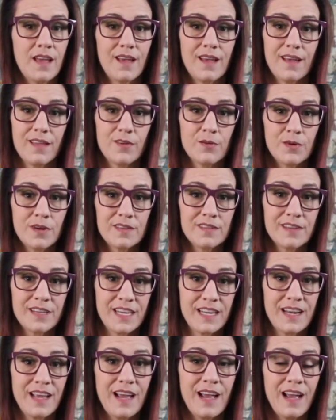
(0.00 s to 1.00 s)
Otherwise, it
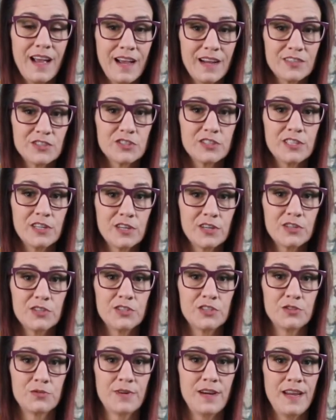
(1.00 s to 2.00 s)
can actually
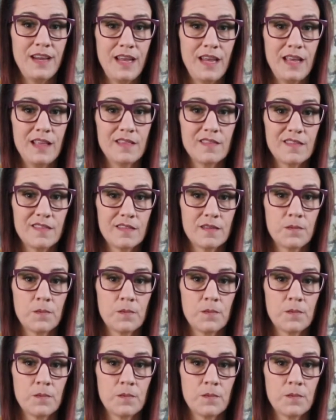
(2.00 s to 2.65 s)
hurt your rankings.